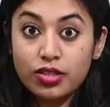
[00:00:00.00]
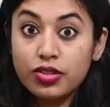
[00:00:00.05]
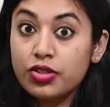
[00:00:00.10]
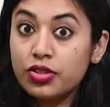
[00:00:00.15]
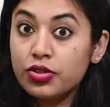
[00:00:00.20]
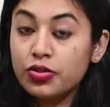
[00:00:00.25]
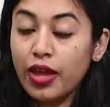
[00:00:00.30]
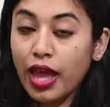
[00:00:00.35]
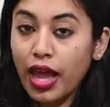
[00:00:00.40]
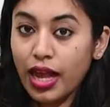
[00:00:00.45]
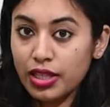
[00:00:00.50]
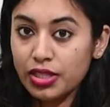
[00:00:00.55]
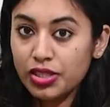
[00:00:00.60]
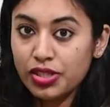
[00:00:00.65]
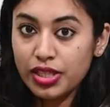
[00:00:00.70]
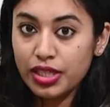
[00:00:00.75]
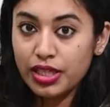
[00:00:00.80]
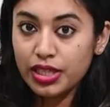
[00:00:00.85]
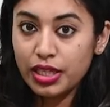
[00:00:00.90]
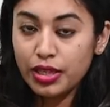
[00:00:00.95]
do you
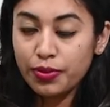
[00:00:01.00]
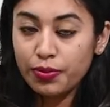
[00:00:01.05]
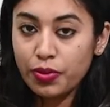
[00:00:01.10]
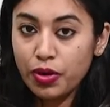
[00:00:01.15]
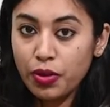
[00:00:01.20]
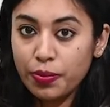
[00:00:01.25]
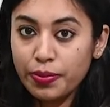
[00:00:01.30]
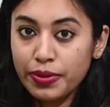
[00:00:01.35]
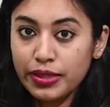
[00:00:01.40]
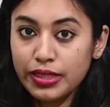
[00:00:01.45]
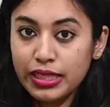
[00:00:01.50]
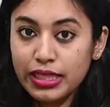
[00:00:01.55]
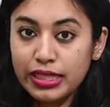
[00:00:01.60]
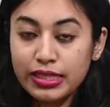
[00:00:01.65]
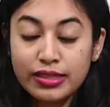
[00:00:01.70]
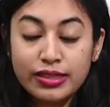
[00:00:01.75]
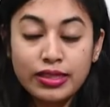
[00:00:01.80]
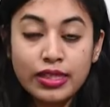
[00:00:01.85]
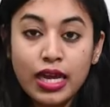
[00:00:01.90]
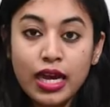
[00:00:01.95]
actually need
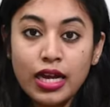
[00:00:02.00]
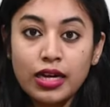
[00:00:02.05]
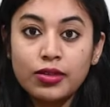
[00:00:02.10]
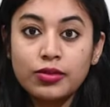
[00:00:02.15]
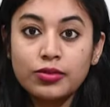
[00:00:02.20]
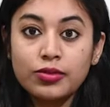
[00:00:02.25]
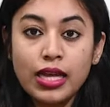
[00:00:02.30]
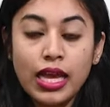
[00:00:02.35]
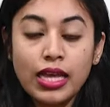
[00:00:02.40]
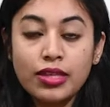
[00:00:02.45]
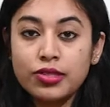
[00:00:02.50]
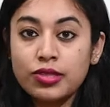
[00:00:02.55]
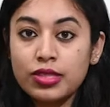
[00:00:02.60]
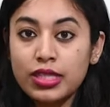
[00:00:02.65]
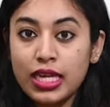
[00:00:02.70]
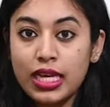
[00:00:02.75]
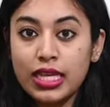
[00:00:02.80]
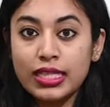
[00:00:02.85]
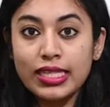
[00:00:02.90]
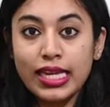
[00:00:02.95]
properties now as
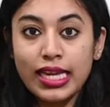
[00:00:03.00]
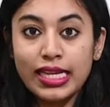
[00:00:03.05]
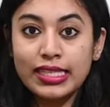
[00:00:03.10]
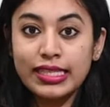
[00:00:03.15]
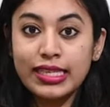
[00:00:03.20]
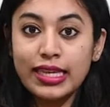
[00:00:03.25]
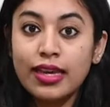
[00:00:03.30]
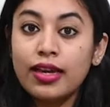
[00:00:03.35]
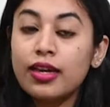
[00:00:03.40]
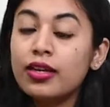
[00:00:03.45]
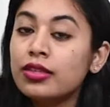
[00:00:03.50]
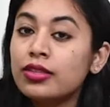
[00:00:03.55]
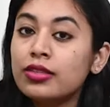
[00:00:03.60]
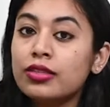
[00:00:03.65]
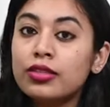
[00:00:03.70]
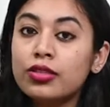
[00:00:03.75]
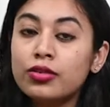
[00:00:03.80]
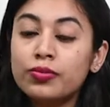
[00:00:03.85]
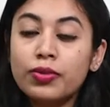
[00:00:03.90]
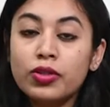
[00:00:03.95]
soon as i say a
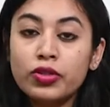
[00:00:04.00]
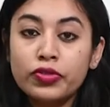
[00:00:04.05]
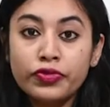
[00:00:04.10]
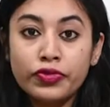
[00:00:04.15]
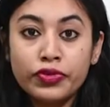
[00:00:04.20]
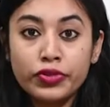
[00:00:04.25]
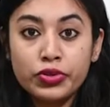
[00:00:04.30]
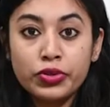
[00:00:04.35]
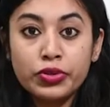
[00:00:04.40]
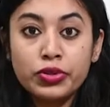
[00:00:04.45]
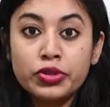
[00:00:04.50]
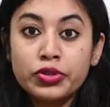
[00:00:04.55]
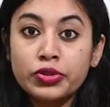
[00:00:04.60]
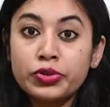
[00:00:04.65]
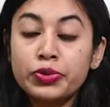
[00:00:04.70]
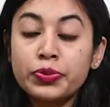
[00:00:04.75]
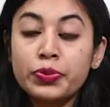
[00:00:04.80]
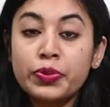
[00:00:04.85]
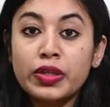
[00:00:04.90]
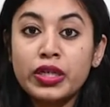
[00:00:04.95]
newborn photo
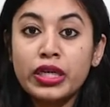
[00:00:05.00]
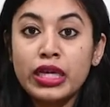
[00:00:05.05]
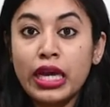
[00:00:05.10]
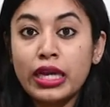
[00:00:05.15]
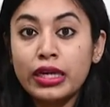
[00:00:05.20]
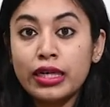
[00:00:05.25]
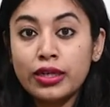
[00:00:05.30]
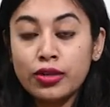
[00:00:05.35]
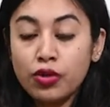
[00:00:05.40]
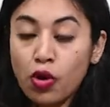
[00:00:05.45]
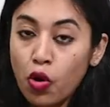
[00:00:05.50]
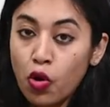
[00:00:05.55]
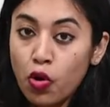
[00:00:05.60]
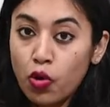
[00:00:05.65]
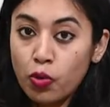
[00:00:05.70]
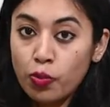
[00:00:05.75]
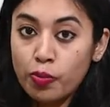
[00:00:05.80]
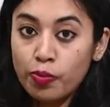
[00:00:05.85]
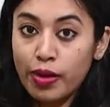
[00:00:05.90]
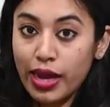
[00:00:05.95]
shoot be done at
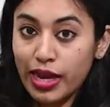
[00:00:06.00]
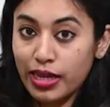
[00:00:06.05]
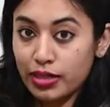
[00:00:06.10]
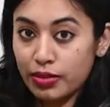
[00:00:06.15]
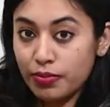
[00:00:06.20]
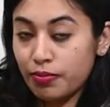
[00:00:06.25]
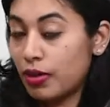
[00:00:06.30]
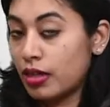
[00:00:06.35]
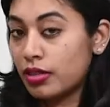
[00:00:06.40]
home by the